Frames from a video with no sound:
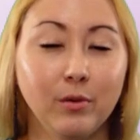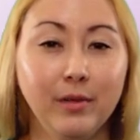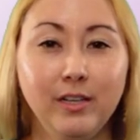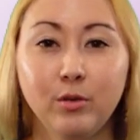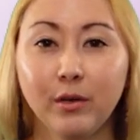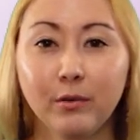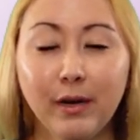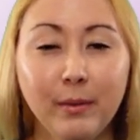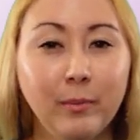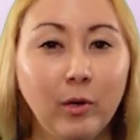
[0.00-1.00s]
is only two or
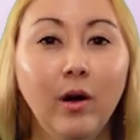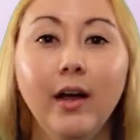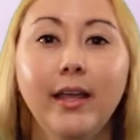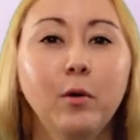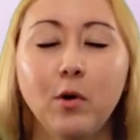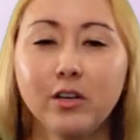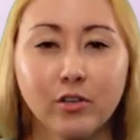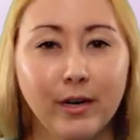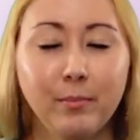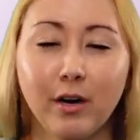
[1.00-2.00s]
three people, get one
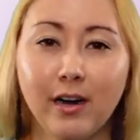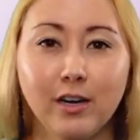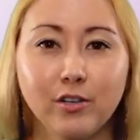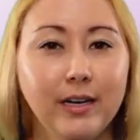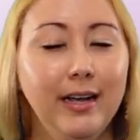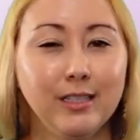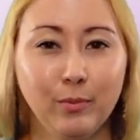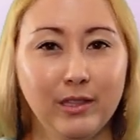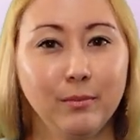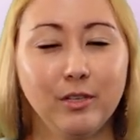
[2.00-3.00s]
drink per country and
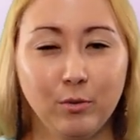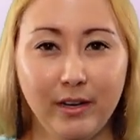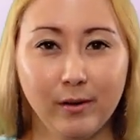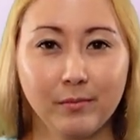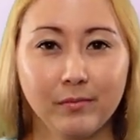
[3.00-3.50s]
split them between you.